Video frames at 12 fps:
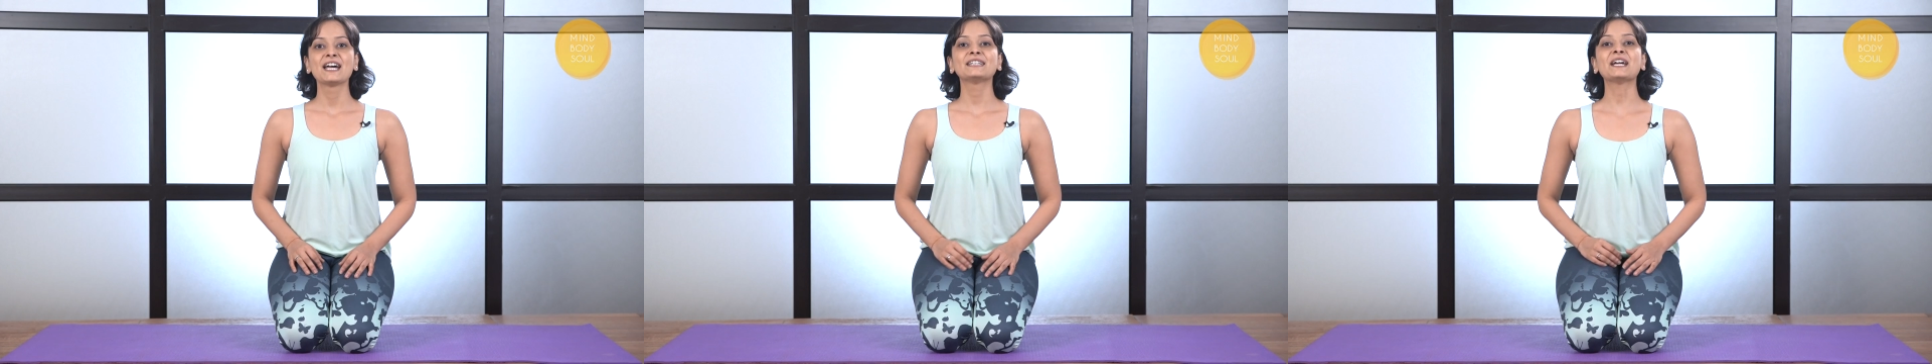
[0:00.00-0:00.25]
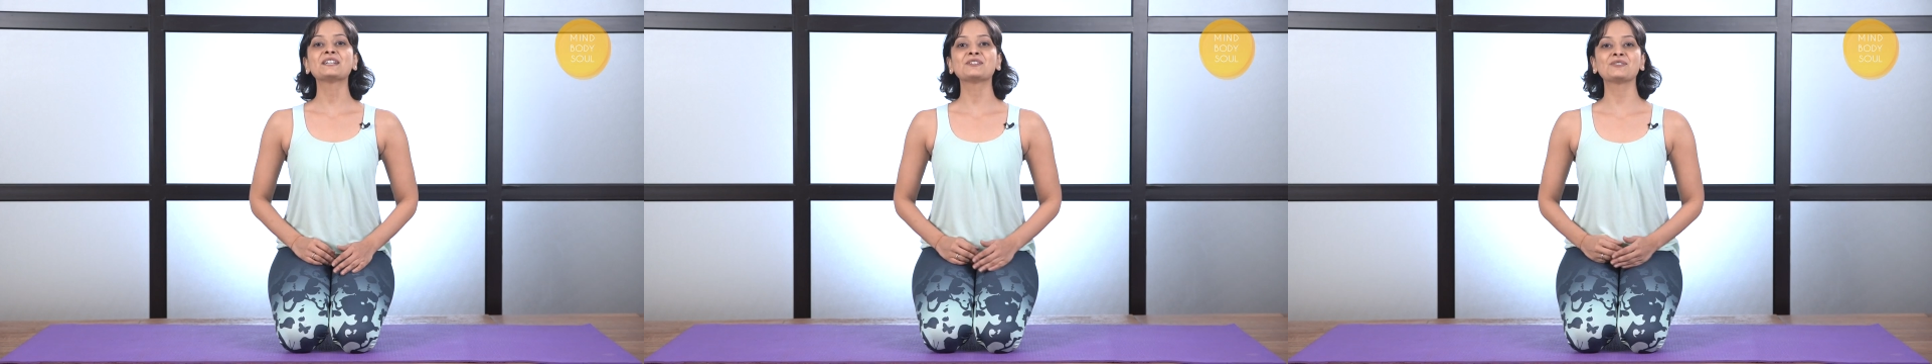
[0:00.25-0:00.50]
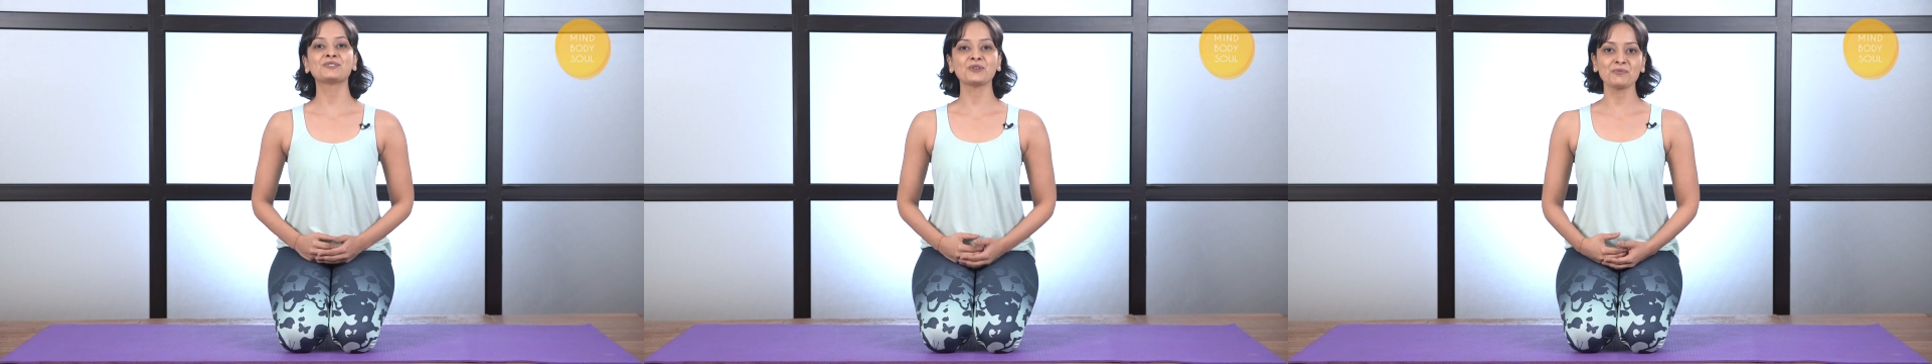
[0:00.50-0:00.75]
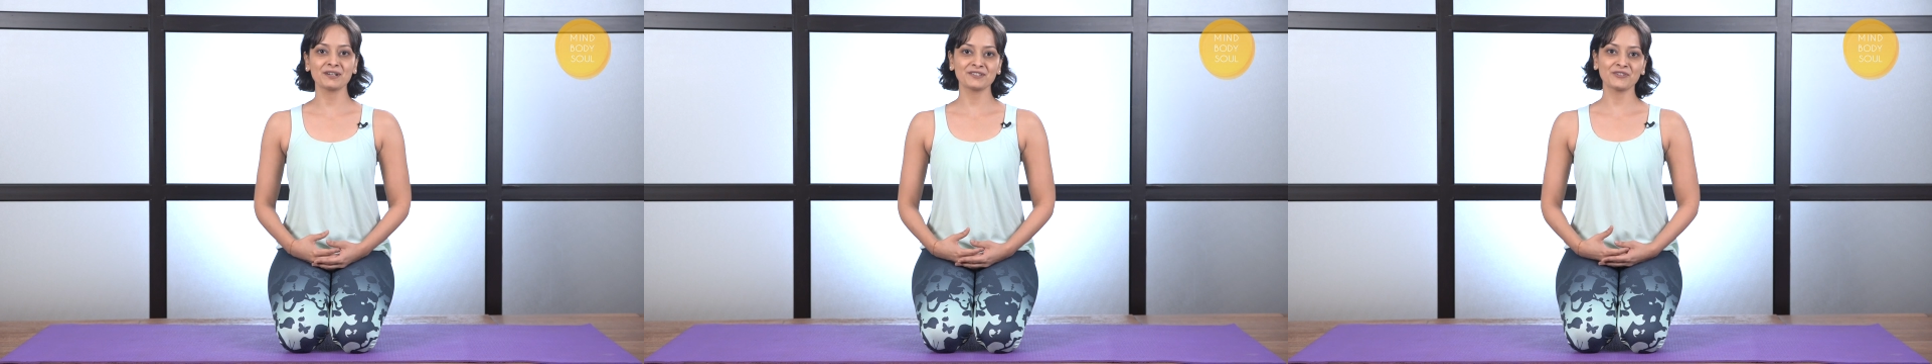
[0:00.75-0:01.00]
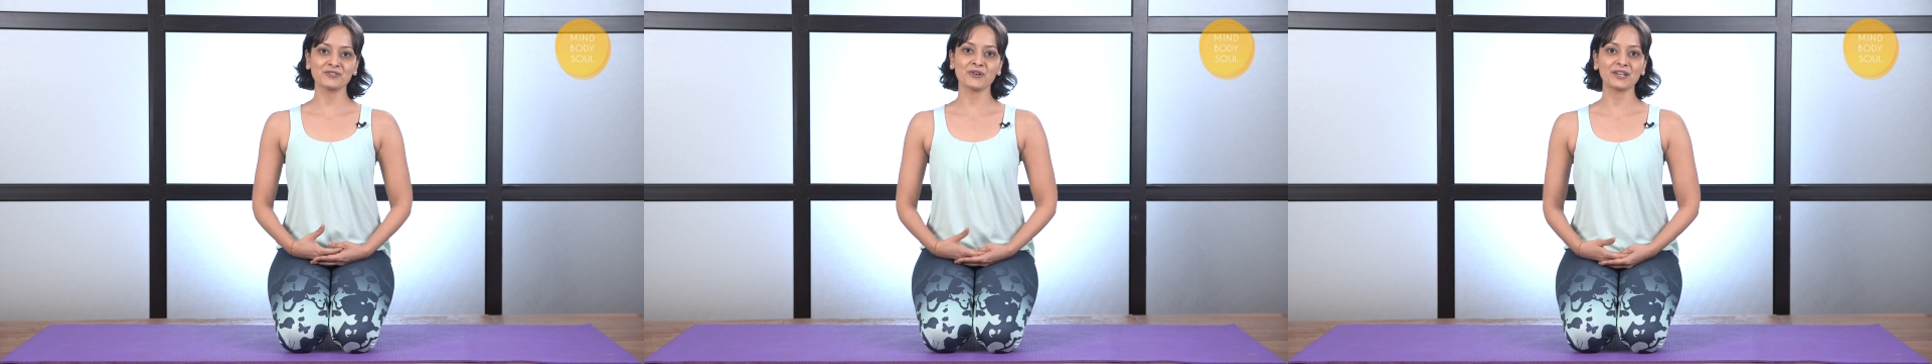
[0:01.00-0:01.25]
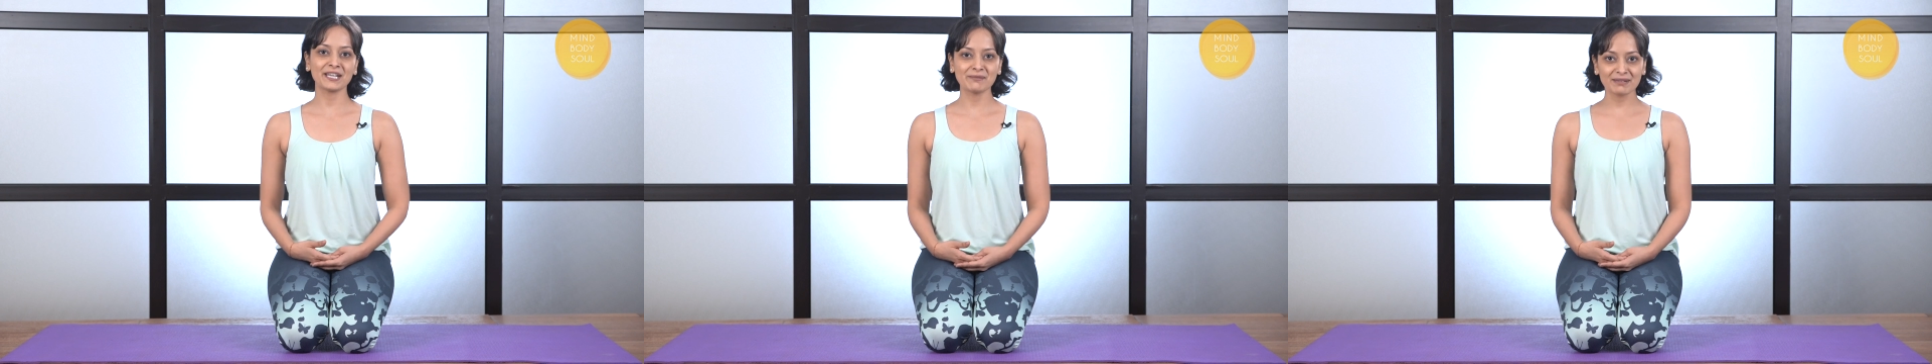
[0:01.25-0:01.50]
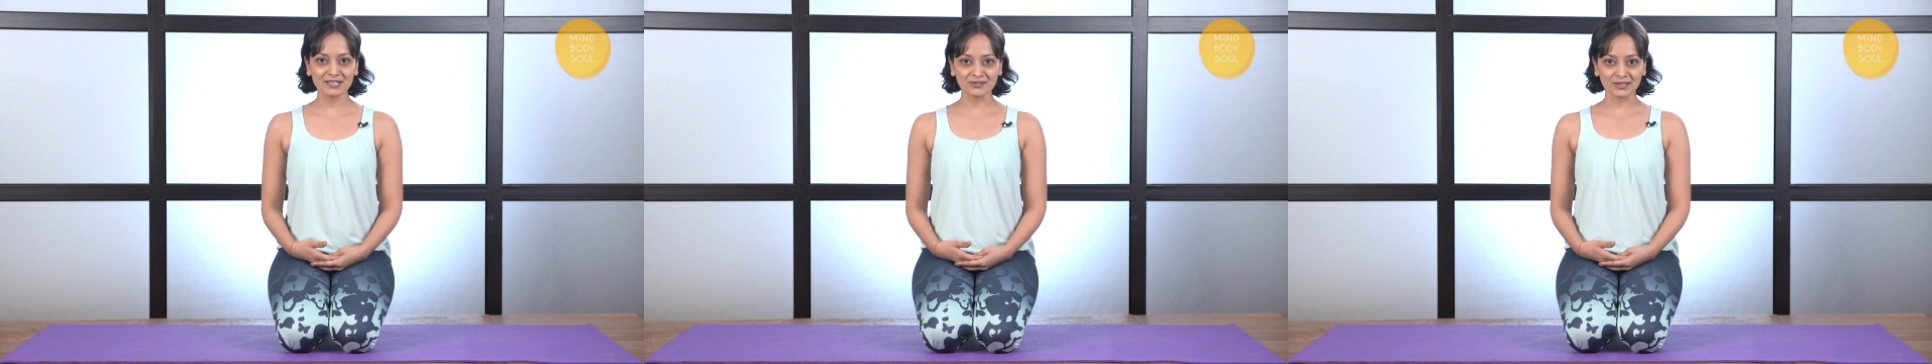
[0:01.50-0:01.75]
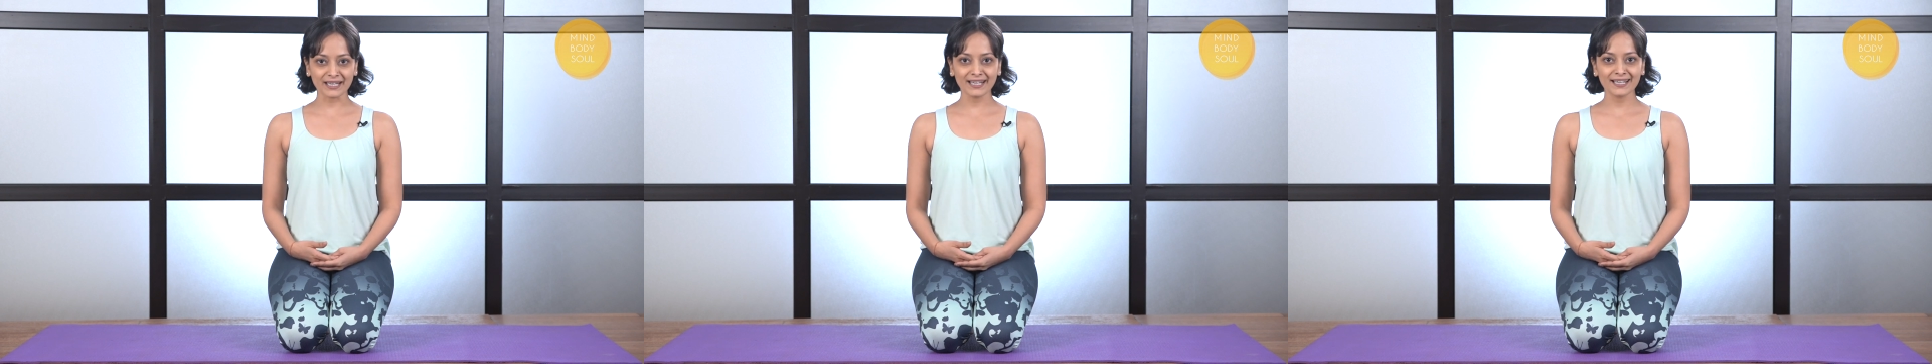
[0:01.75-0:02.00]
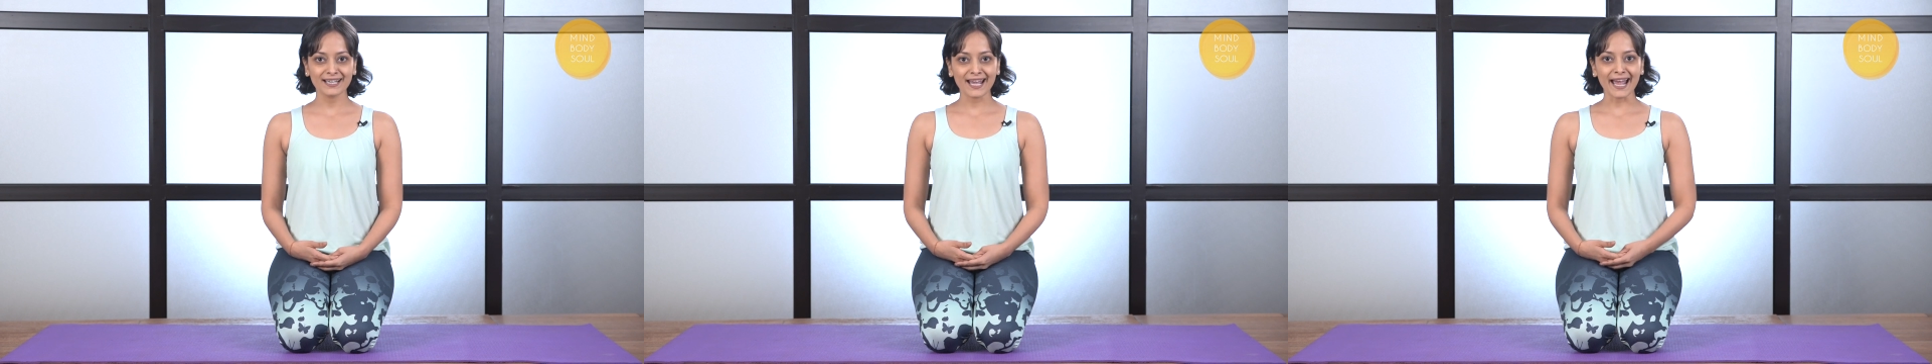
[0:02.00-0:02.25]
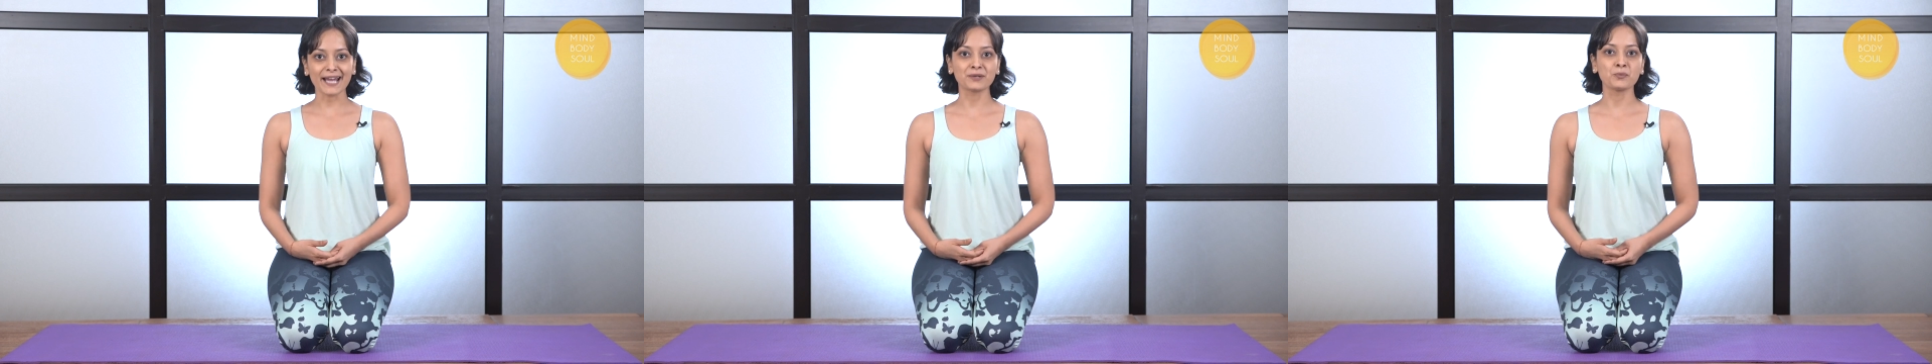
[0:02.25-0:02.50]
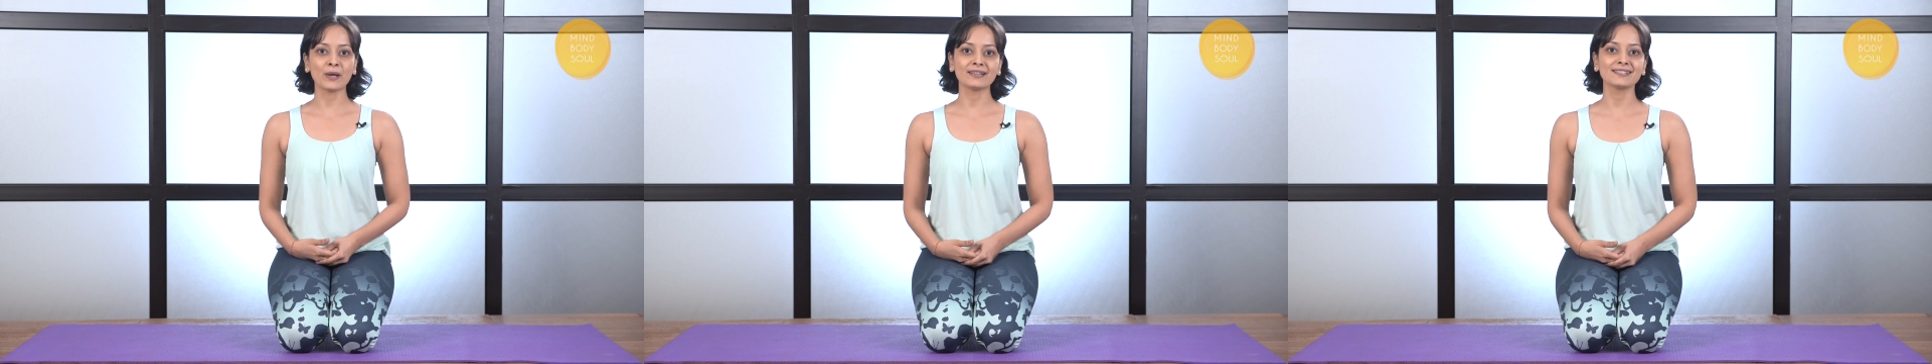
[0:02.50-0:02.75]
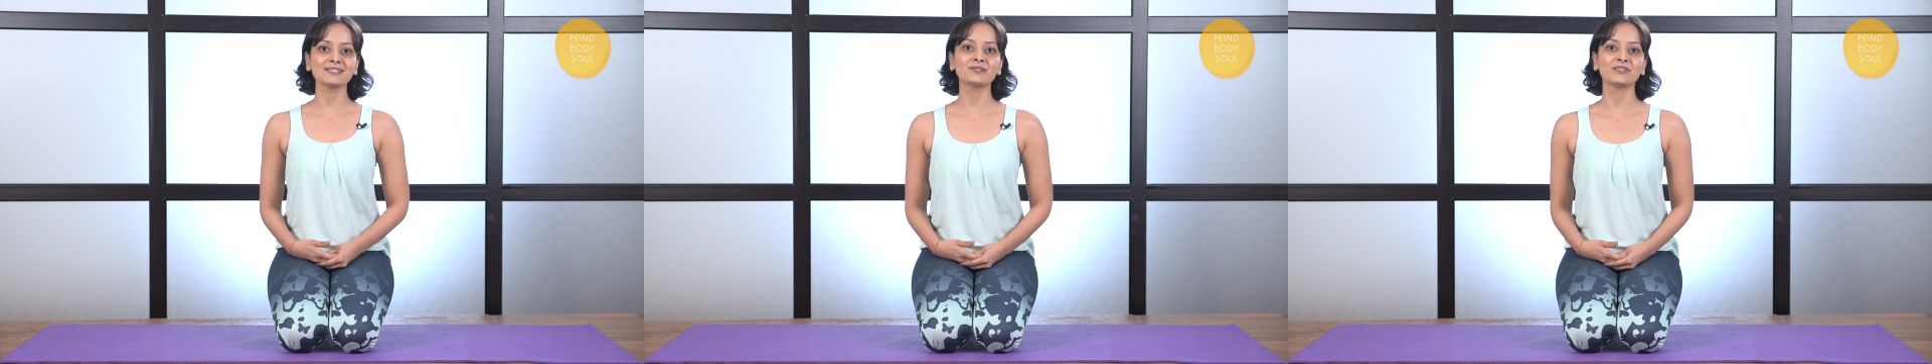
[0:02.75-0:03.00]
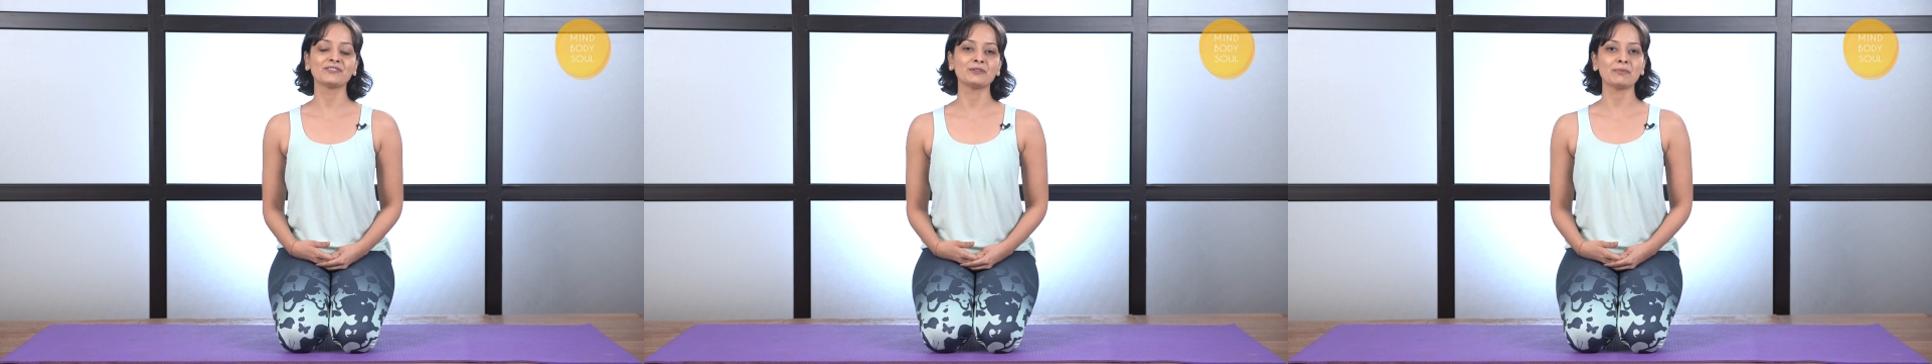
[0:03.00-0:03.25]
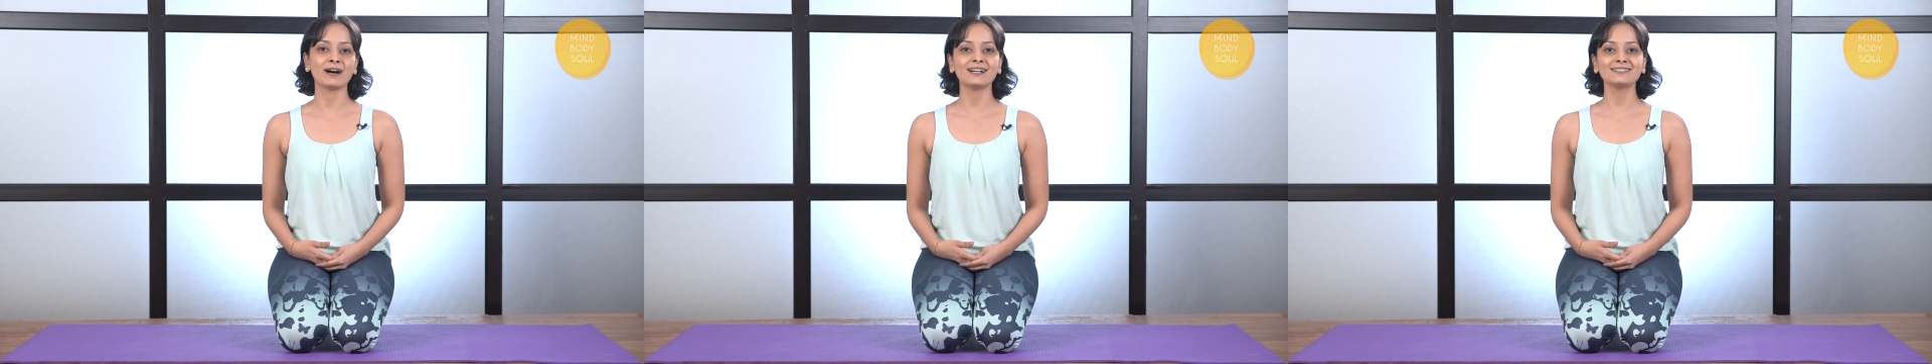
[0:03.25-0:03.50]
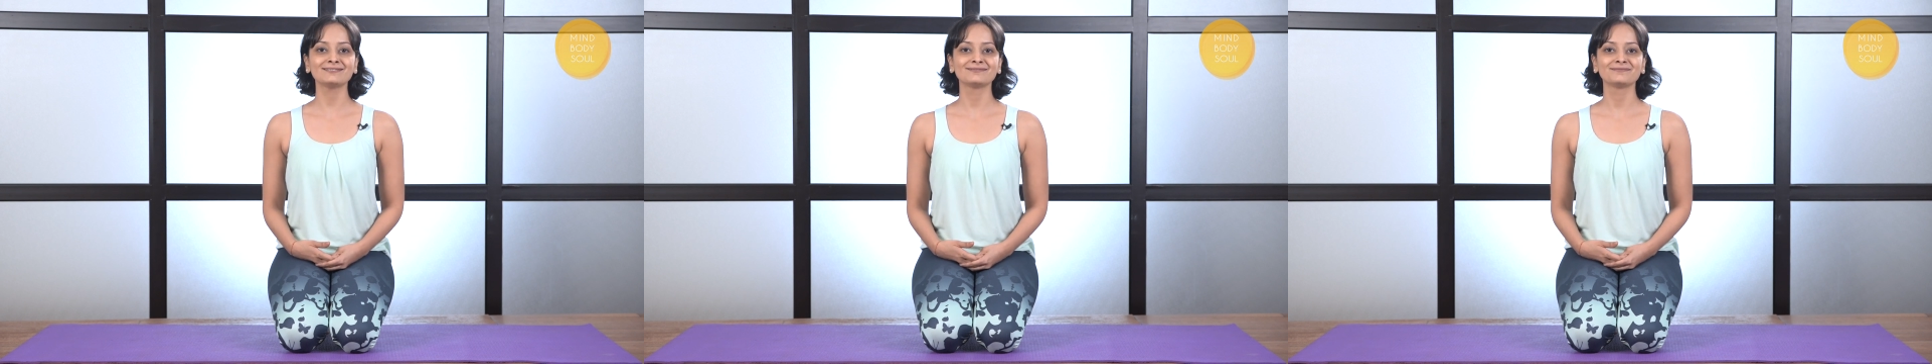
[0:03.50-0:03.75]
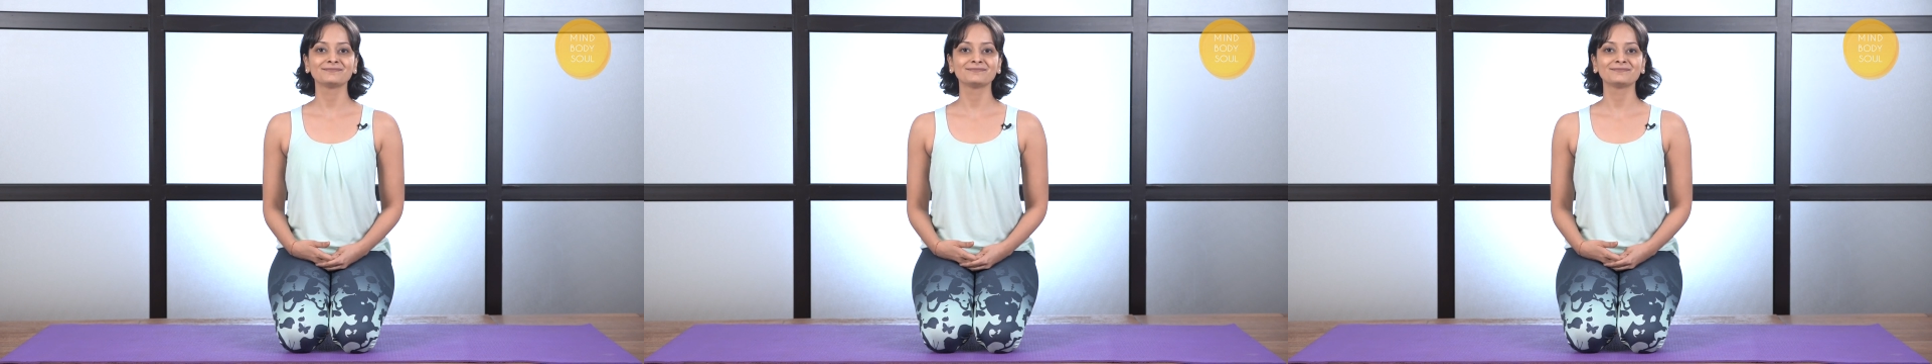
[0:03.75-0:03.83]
Thank you so much for joining me today at Wellness with Vibha.